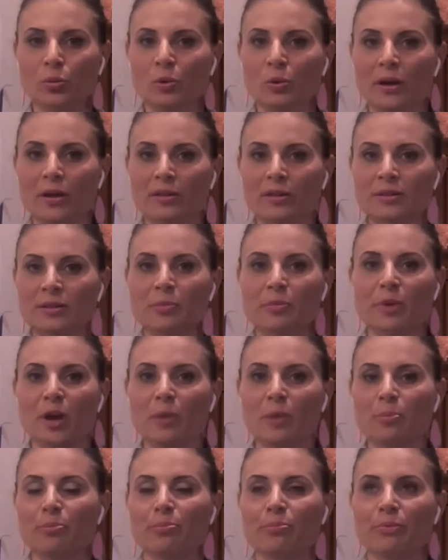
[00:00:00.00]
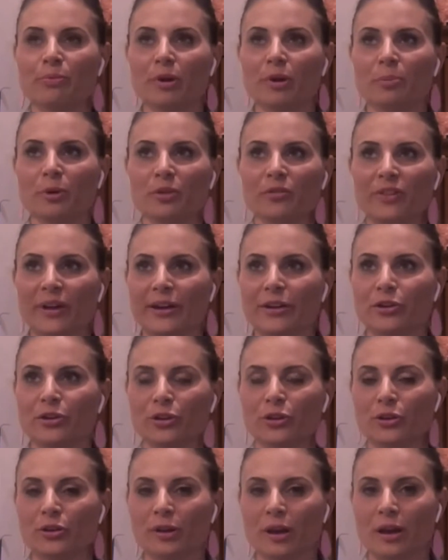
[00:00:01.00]
You know, as a
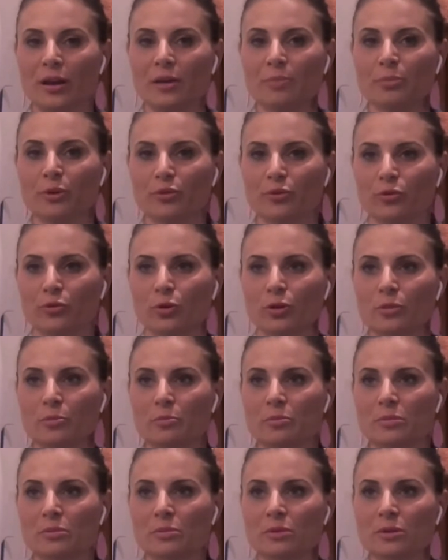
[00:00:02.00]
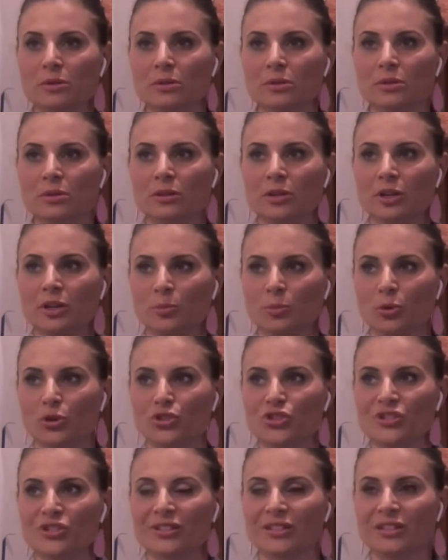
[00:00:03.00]
provider could not perform an
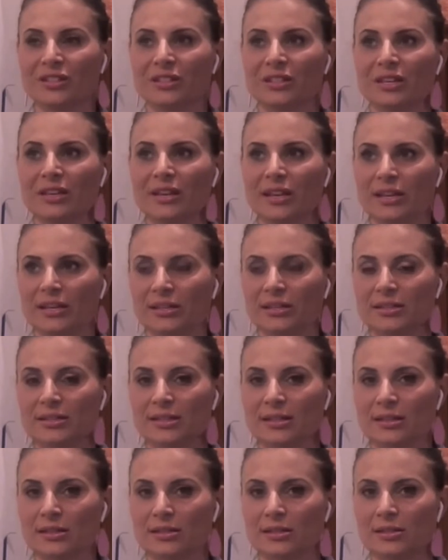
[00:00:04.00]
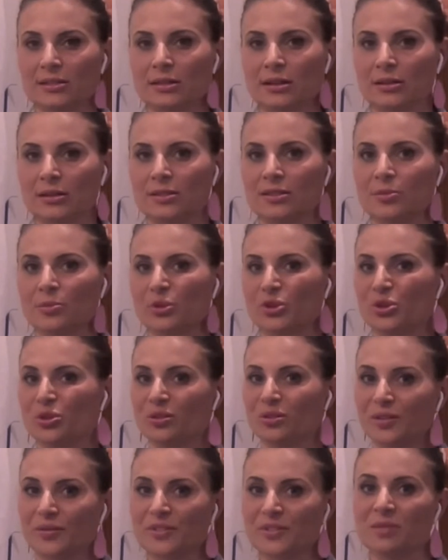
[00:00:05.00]
abortion in Kansas on
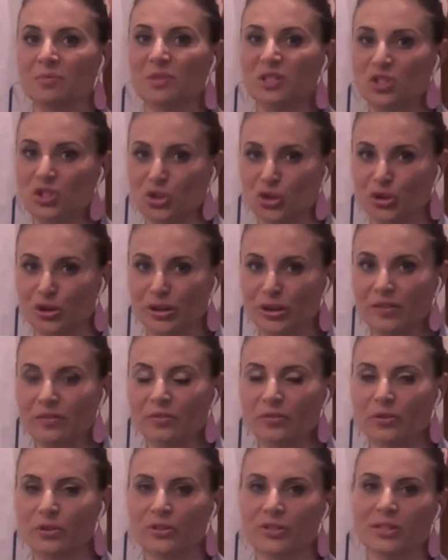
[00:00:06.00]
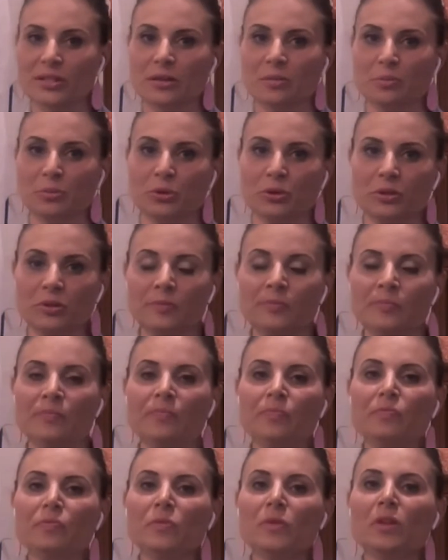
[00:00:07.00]
someone who lives in Missouri, for example.
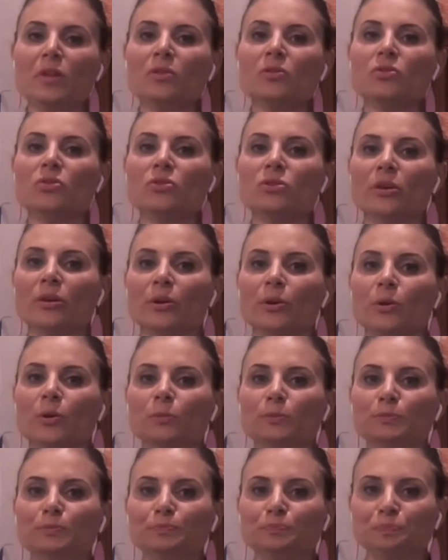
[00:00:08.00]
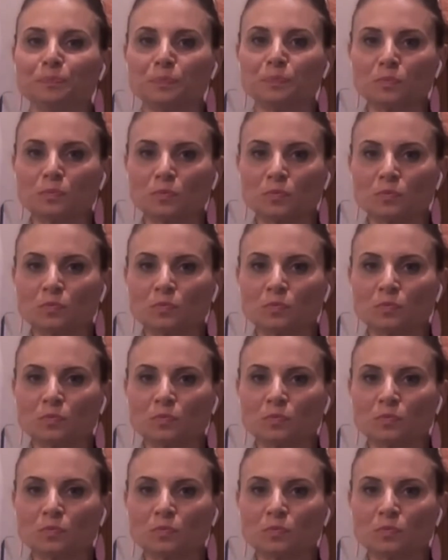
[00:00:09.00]
So,